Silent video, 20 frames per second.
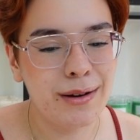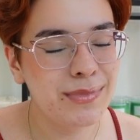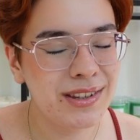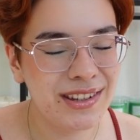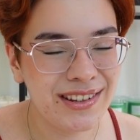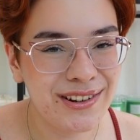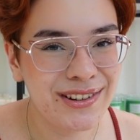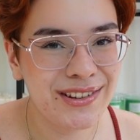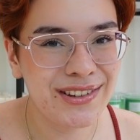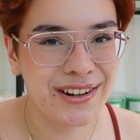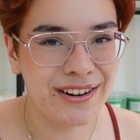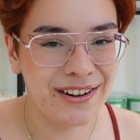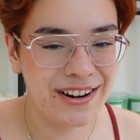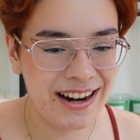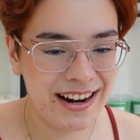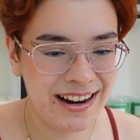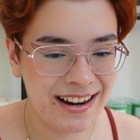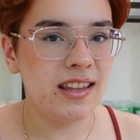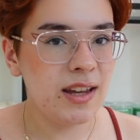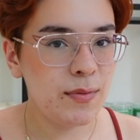I'm so
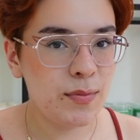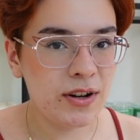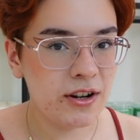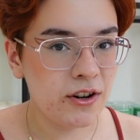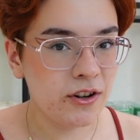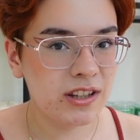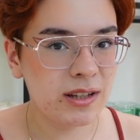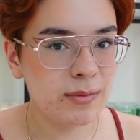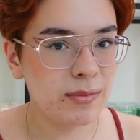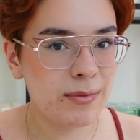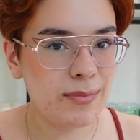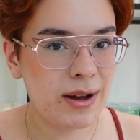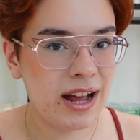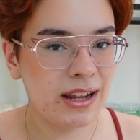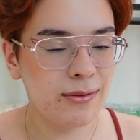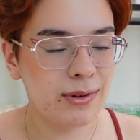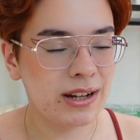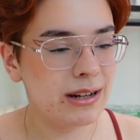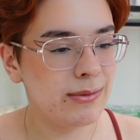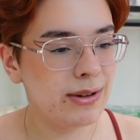sorry. The penultimate
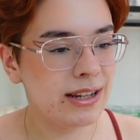palette we're going